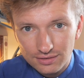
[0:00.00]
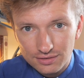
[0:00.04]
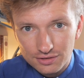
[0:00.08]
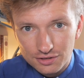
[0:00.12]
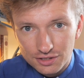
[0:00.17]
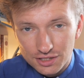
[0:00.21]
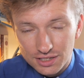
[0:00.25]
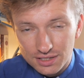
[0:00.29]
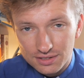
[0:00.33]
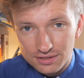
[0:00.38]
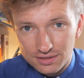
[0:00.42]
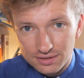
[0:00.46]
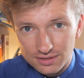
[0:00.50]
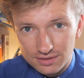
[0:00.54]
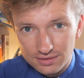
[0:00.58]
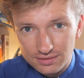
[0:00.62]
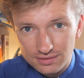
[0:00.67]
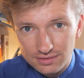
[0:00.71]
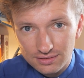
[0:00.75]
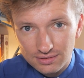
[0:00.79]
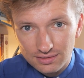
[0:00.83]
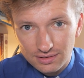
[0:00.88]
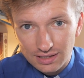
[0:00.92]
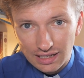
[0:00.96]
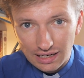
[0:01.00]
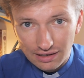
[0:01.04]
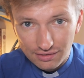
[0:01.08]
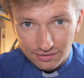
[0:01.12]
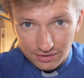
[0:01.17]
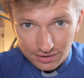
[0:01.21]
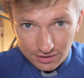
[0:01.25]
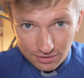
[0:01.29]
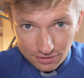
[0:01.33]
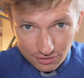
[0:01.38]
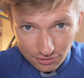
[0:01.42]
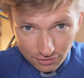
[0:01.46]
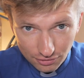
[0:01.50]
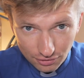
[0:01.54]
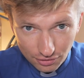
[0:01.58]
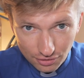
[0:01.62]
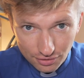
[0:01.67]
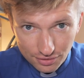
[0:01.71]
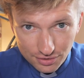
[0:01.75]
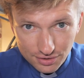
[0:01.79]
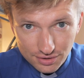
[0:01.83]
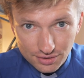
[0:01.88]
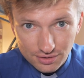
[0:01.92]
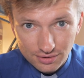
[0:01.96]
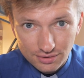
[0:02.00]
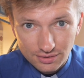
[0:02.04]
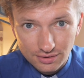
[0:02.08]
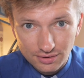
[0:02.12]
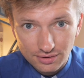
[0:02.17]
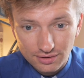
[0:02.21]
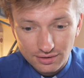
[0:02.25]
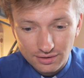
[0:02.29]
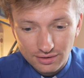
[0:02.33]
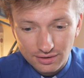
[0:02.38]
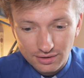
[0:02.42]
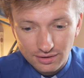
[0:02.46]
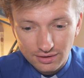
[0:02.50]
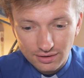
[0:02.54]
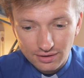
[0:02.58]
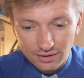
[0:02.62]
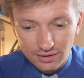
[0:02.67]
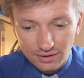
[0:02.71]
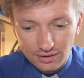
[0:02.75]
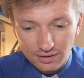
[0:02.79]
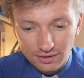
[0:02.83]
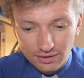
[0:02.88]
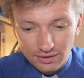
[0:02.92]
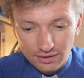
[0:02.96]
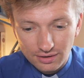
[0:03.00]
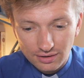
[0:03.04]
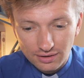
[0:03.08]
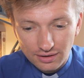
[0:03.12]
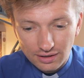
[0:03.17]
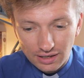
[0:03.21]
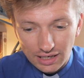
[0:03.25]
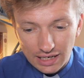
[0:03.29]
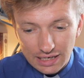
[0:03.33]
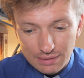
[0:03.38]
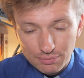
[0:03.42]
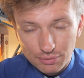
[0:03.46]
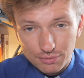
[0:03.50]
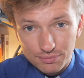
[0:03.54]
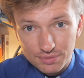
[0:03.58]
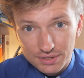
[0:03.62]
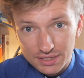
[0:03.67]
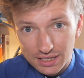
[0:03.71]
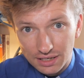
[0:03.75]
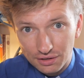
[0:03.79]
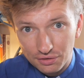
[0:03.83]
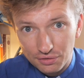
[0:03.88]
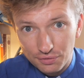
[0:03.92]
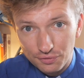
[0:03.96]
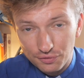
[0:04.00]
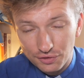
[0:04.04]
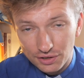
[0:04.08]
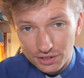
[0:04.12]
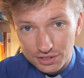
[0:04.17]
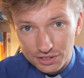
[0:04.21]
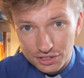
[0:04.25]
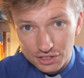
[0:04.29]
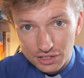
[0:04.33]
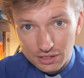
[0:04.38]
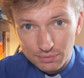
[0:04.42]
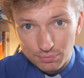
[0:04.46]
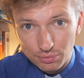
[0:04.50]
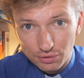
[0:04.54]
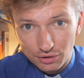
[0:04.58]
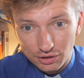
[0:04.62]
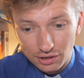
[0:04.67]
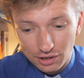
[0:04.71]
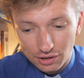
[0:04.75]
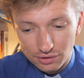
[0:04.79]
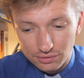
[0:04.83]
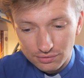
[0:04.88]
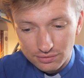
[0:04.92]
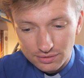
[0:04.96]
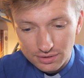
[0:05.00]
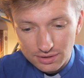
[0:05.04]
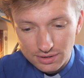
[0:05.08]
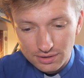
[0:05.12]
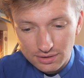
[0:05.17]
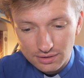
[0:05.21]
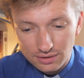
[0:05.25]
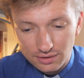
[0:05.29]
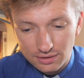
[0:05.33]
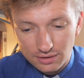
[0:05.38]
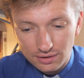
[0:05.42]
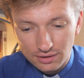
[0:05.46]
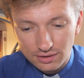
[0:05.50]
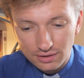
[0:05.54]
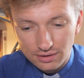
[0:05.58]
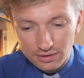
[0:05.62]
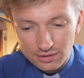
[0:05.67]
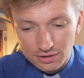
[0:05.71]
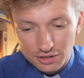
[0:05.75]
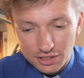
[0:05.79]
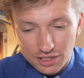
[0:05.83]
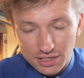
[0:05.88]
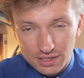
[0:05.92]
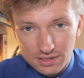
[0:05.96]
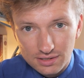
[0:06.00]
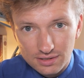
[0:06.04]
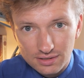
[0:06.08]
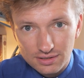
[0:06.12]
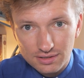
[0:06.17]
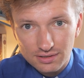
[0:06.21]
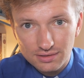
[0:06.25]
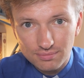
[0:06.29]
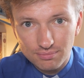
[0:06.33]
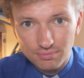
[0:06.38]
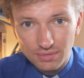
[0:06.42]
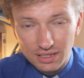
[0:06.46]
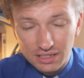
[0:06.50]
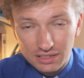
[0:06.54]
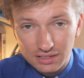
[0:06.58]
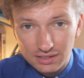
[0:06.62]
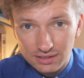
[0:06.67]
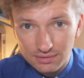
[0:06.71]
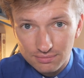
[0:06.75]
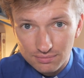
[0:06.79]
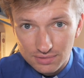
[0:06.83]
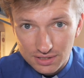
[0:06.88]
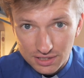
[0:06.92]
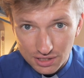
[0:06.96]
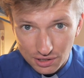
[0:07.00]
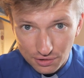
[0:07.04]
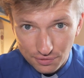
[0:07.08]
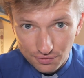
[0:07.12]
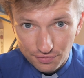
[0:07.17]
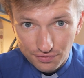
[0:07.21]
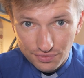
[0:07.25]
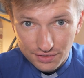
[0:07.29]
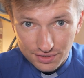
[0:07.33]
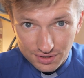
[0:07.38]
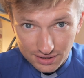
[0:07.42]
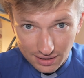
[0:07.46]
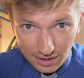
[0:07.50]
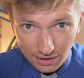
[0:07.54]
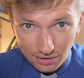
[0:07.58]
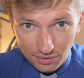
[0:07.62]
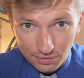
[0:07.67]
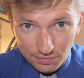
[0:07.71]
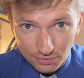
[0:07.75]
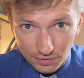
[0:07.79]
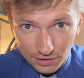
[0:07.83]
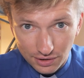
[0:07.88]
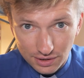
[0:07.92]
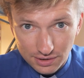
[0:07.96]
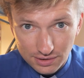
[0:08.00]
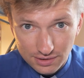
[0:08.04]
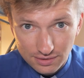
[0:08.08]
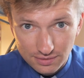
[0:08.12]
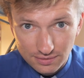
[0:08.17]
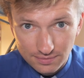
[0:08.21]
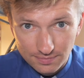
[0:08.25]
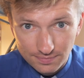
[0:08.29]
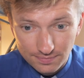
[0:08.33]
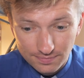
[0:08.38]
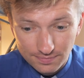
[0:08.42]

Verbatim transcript: Jesus carried his cross. Abram sacrificed sheep and goats. Jesus made himself the sacrifice.